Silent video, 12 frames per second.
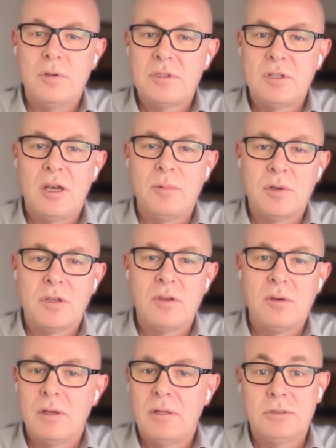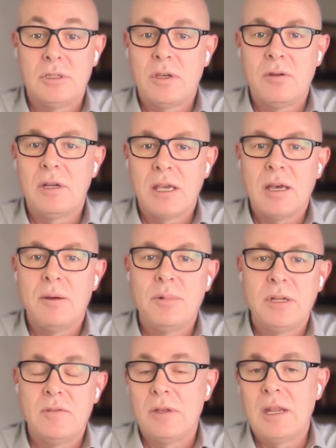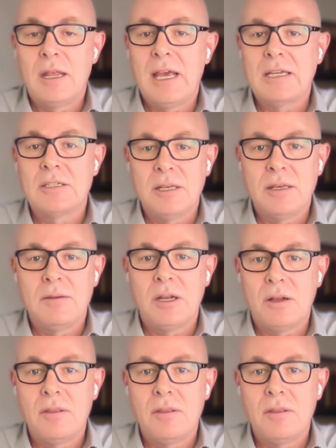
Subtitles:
cyber security companies and actually